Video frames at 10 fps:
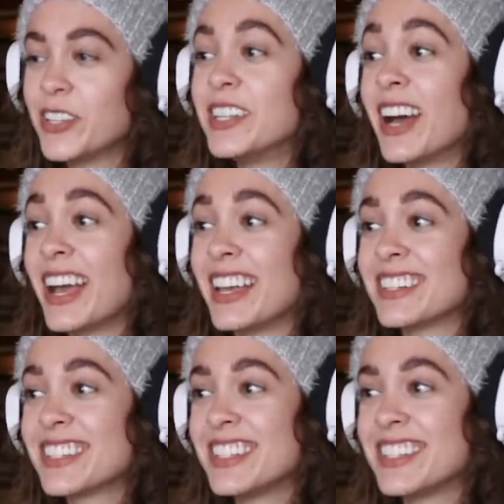Good
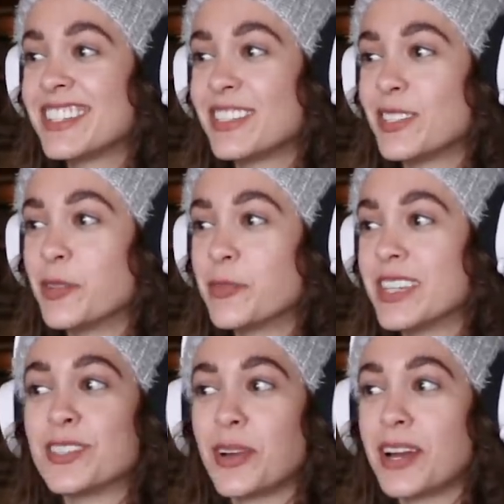night. She just assumes
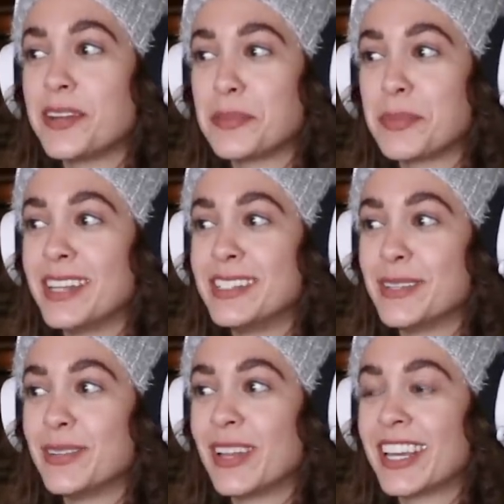he's ready for bed
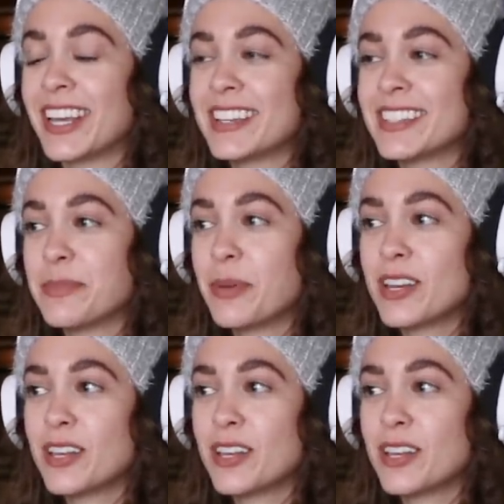too. Like, can I sleep on